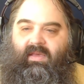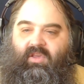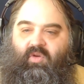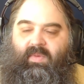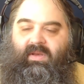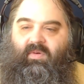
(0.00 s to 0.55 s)

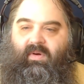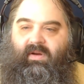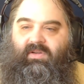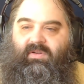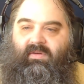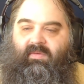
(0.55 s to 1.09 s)
Human
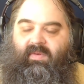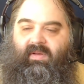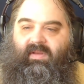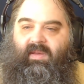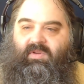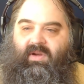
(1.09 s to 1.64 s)
Torch, real
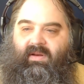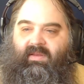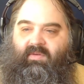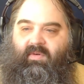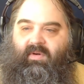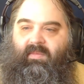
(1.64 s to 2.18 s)
name Johnny
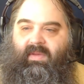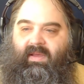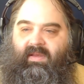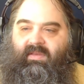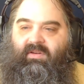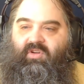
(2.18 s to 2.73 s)
Storm,
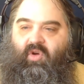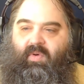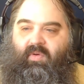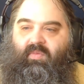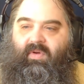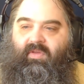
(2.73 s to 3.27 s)
is the
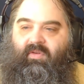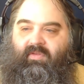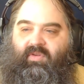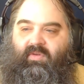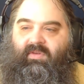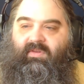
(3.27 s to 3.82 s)
showboat brother of
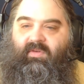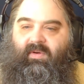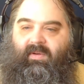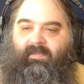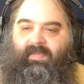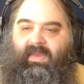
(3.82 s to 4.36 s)
Susan
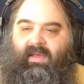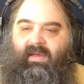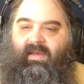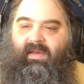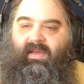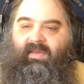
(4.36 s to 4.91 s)
Storm.
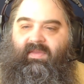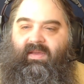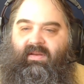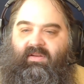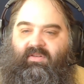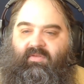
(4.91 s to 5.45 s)
In the
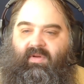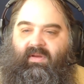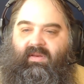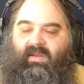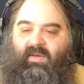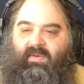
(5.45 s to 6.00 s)
initial
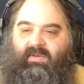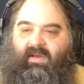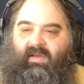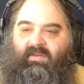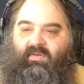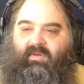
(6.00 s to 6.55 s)
run, he was a
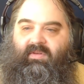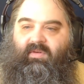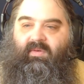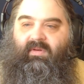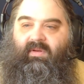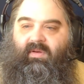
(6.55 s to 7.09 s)
high school
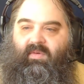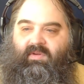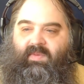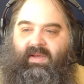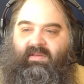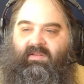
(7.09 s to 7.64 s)
student,
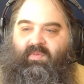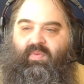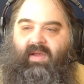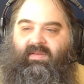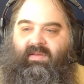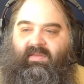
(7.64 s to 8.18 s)
which makes it
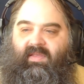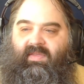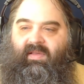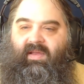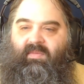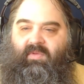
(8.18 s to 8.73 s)
surprising that
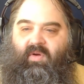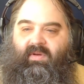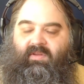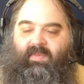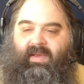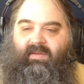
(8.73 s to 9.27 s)
they let him go
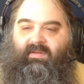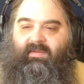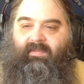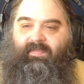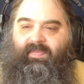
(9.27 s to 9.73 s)
into space.